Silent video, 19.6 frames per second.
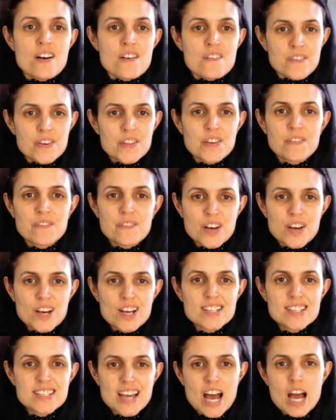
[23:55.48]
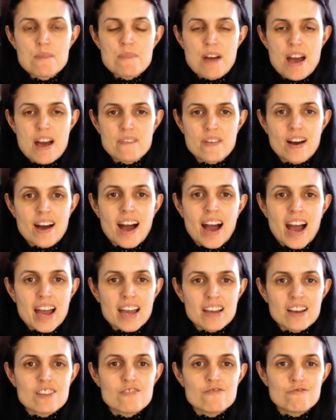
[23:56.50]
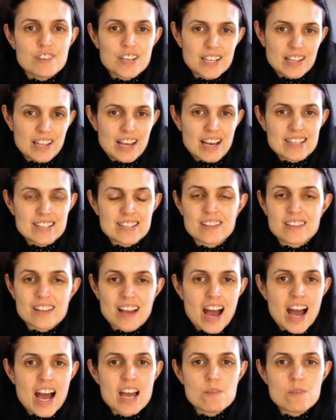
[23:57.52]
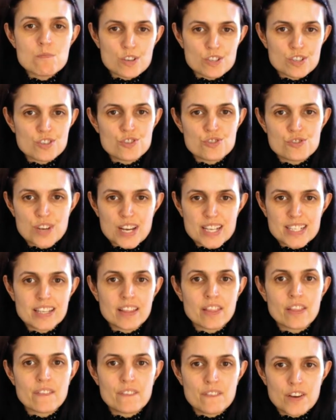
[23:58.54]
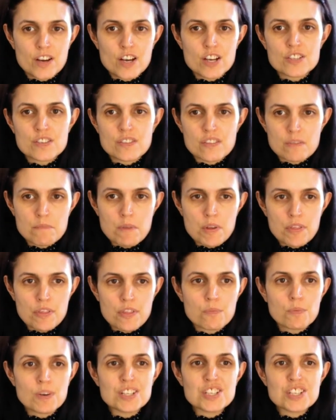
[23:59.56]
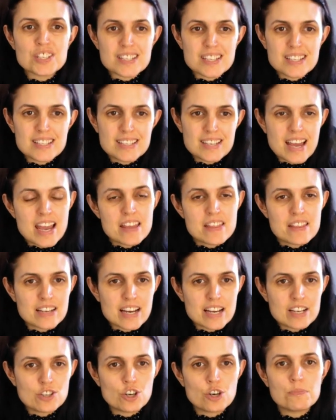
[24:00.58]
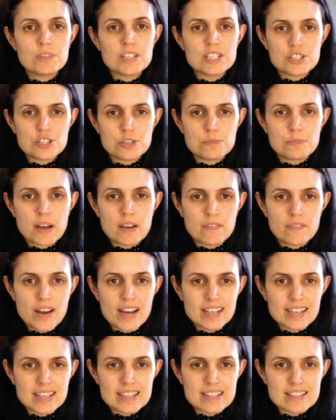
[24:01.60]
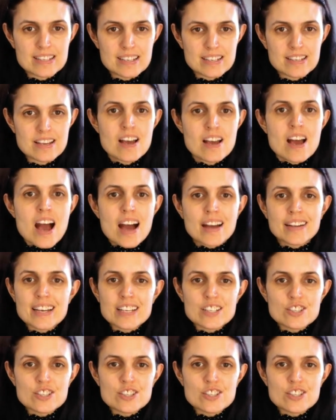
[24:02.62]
For the first time ever, I realized that I wasn't dreading the first of the month, which is the day that I normally do my finances. And I